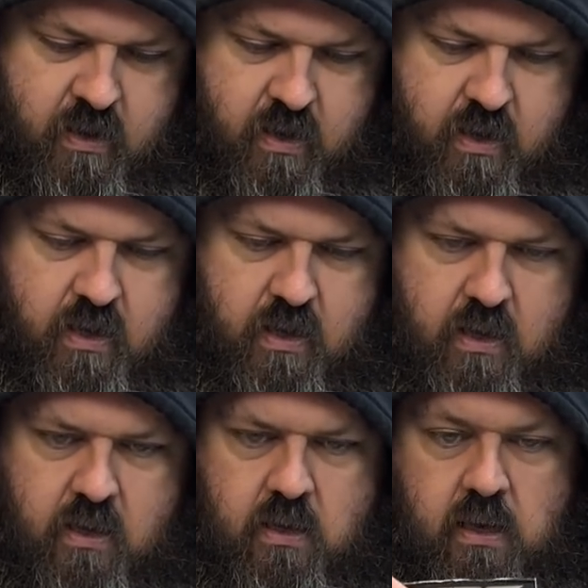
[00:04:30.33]

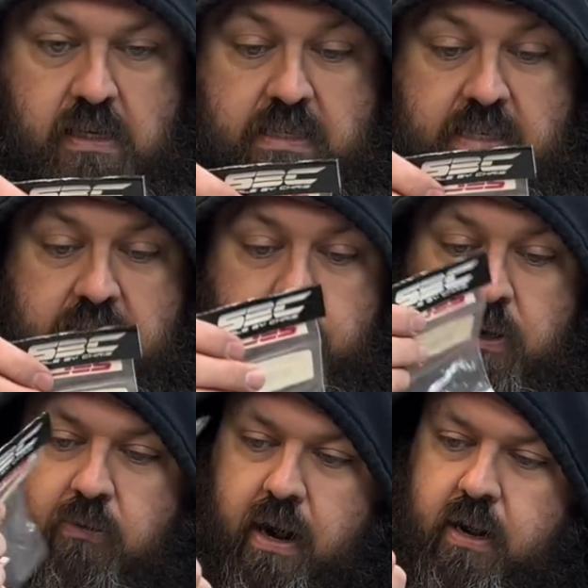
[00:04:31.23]
A
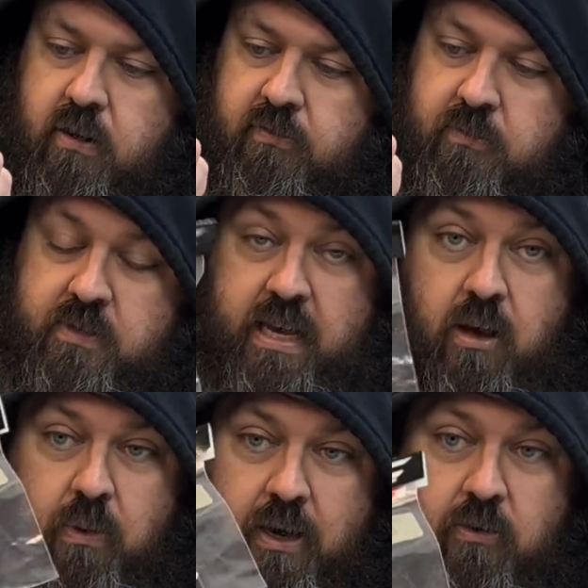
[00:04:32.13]
CB radio from
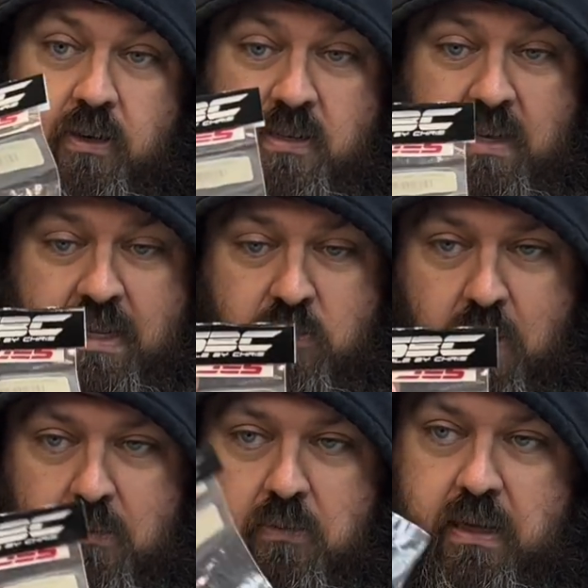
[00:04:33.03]
Scale by Chris. That's
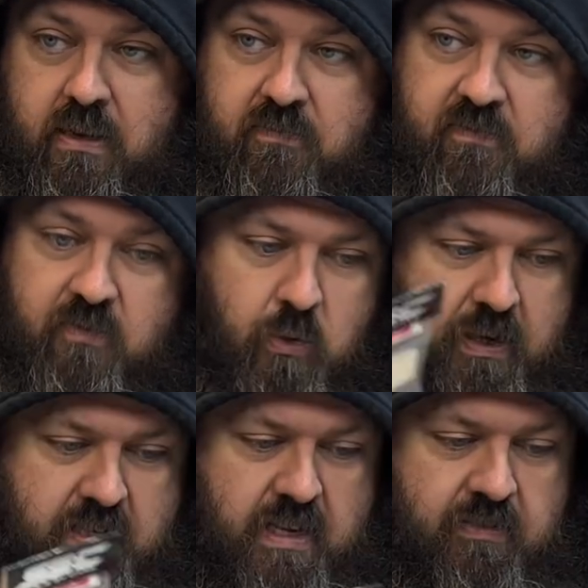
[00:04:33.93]
probably a
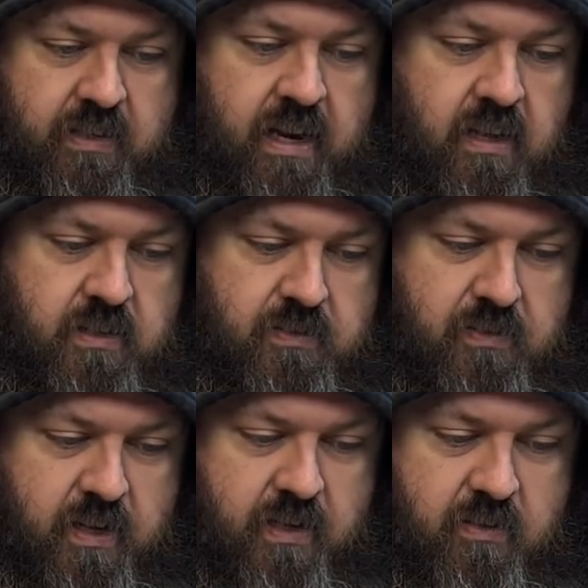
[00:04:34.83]
$47
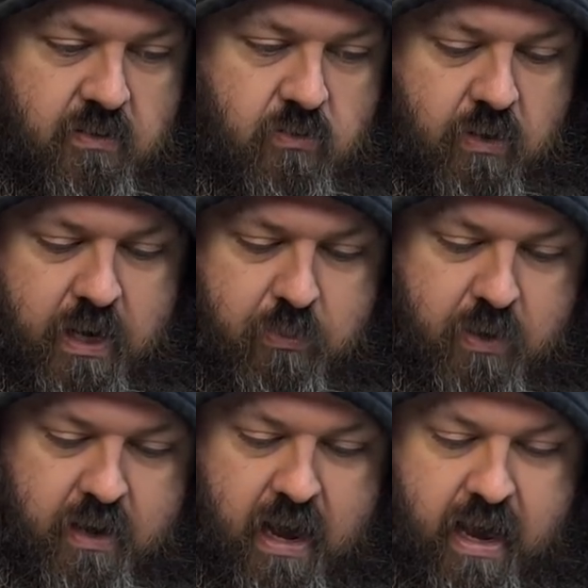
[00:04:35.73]
friggin' 3D
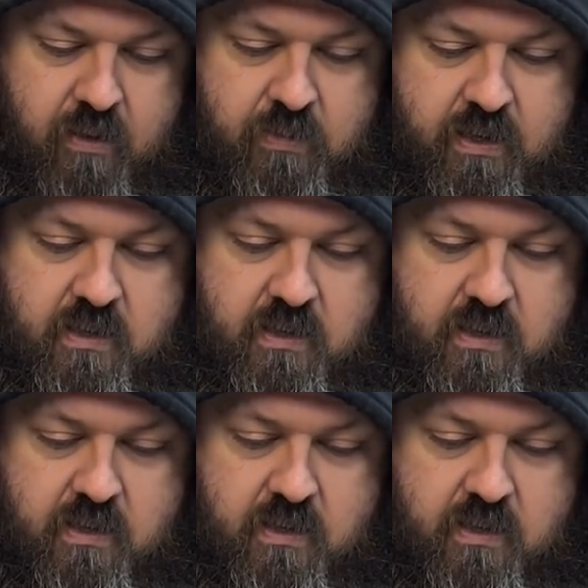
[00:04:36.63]
printed item because